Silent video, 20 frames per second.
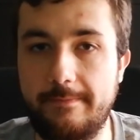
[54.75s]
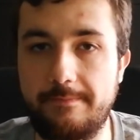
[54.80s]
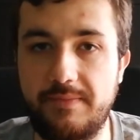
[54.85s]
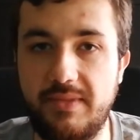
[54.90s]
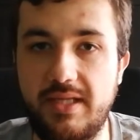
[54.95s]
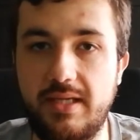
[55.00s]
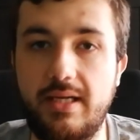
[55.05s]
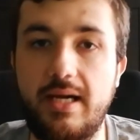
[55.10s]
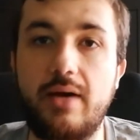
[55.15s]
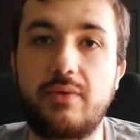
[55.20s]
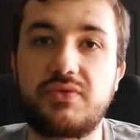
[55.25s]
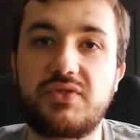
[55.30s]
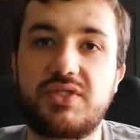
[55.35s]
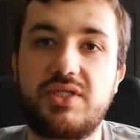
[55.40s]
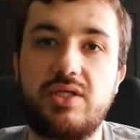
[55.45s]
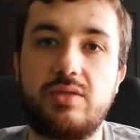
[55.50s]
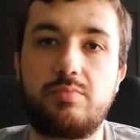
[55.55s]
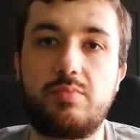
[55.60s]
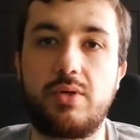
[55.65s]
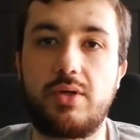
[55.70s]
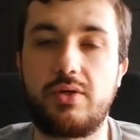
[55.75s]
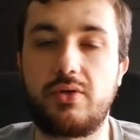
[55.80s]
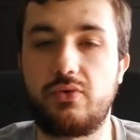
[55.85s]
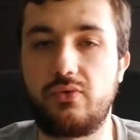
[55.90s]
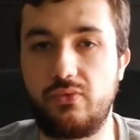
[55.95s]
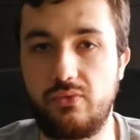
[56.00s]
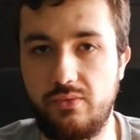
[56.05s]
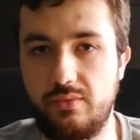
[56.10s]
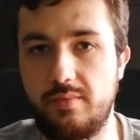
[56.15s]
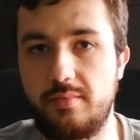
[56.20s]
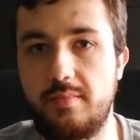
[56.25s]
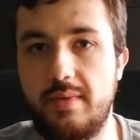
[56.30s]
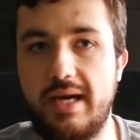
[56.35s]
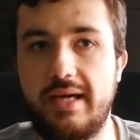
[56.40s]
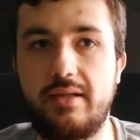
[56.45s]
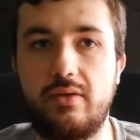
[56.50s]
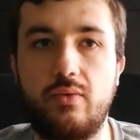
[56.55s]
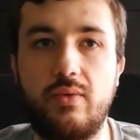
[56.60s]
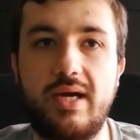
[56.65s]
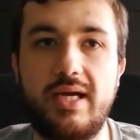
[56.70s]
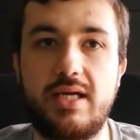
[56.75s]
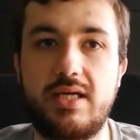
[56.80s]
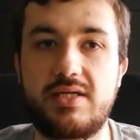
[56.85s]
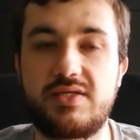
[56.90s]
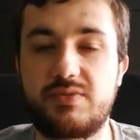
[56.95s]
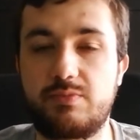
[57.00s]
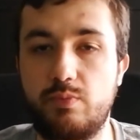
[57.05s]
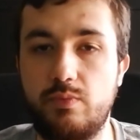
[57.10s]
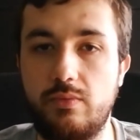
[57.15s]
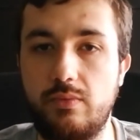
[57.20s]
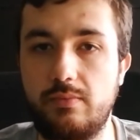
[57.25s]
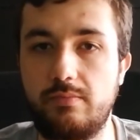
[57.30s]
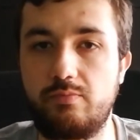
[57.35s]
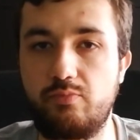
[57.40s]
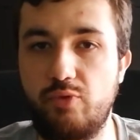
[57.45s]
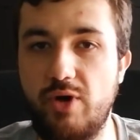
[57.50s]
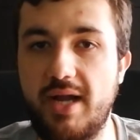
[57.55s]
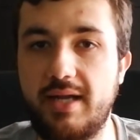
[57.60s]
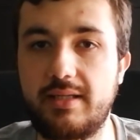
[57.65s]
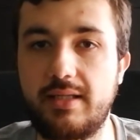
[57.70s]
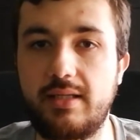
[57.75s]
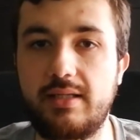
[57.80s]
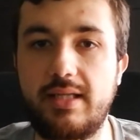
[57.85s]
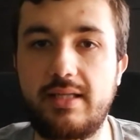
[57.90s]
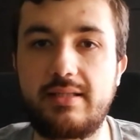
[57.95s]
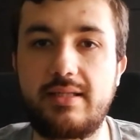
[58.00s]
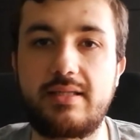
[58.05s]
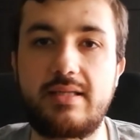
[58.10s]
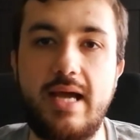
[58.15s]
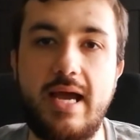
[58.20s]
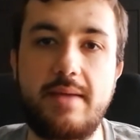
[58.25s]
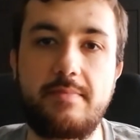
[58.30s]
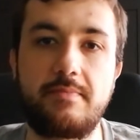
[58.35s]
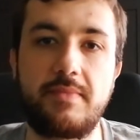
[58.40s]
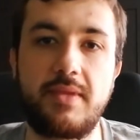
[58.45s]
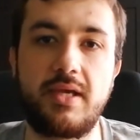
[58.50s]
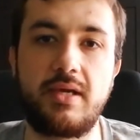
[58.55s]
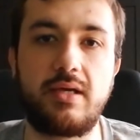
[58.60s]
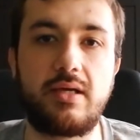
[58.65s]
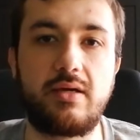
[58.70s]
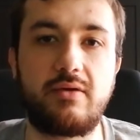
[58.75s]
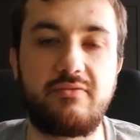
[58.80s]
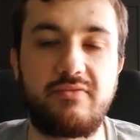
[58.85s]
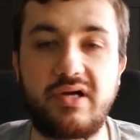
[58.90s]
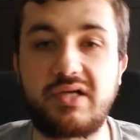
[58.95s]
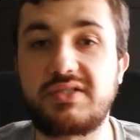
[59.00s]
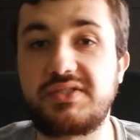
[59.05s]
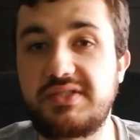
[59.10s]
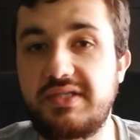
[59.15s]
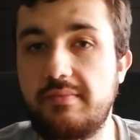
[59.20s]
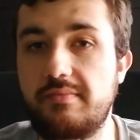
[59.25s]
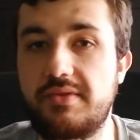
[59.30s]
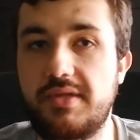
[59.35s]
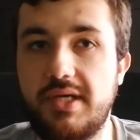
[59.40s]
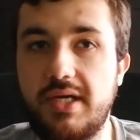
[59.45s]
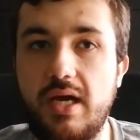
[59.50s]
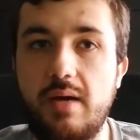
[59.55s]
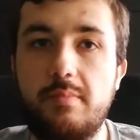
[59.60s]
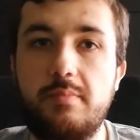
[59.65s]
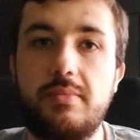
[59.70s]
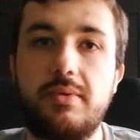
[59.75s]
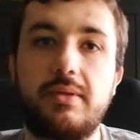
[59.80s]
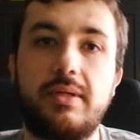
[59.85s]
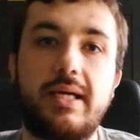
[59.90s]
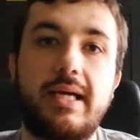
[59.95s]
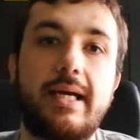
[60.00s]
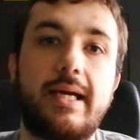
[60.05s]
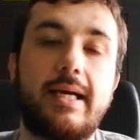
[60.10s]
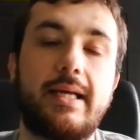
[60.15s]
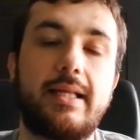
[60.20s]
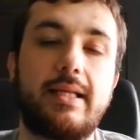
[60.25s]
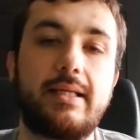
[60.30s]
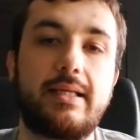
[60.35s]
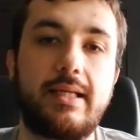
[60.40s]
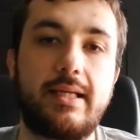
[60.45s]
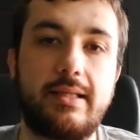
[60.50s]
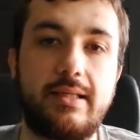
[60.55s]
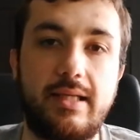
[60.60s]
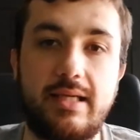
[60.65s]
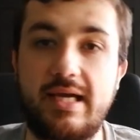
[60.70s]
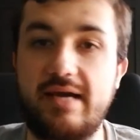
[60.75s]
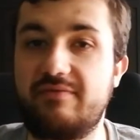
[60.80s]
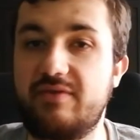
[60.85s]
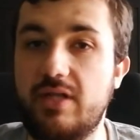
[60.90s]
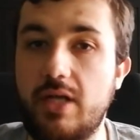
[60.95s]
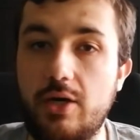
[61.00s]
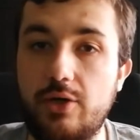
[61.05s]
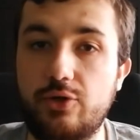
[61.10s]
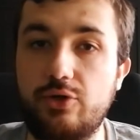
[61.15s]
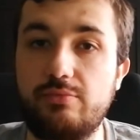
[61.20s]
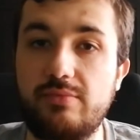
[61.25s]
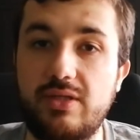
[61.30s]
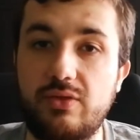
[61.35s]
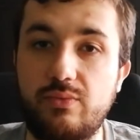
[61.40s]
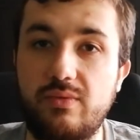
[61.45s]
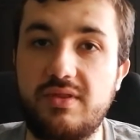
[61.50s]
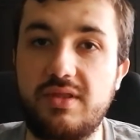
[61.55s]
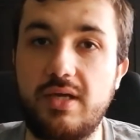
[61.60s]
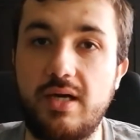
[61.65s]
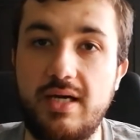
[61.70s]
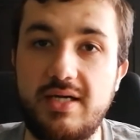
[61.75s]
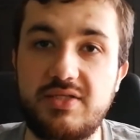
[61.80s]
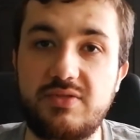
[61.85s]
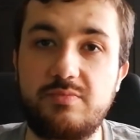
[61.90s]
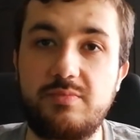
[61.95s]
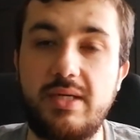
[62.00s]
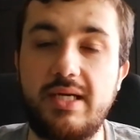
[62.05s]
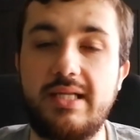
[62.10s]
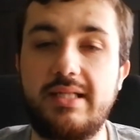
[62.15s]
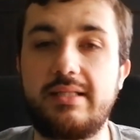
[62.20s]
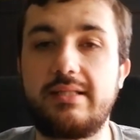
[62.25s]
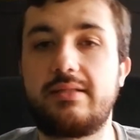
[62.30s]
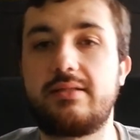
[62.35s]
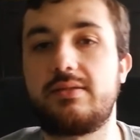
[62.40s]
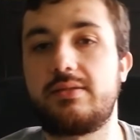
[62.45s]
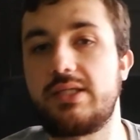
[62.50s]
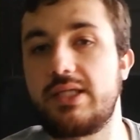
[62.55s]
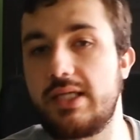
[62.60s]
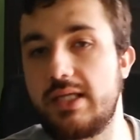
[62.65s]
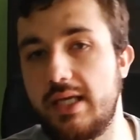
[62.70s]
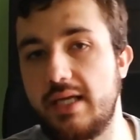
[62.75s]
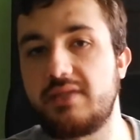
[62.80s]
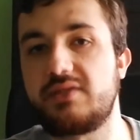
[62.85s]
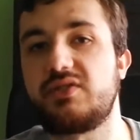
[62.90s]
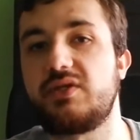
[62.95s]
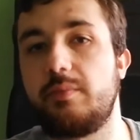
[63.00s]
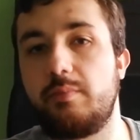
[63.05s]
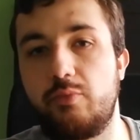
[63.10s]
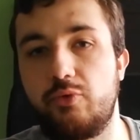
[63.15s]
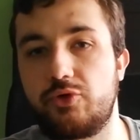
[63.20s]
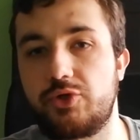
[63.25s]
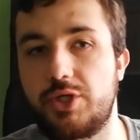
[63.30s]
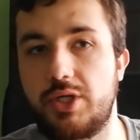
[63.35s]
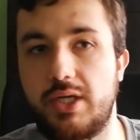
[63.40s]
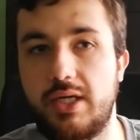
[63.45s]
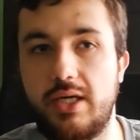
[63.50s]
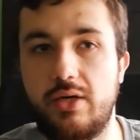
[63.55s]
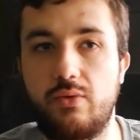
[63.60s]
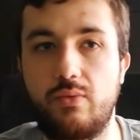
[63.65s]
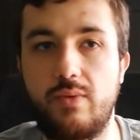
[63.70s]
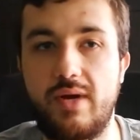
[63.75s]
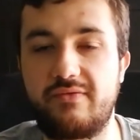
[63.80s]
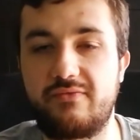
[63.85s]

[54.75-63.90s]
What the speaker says: the housekeeper, who by the way is pregnant at the time, fucks something up, and they have an argument with the husband. He ends up pushing her away